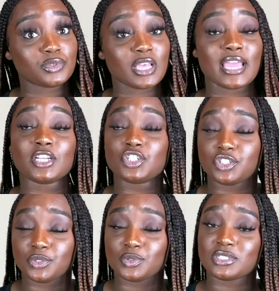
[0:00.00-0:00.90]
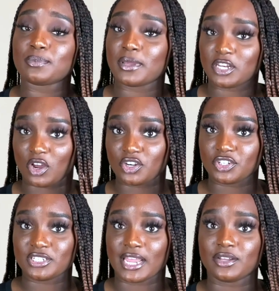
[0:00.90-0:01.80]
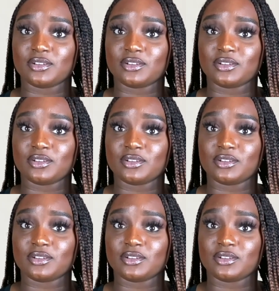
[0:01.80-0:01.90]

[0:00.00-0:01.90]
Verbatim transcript: and shoes depending on her style.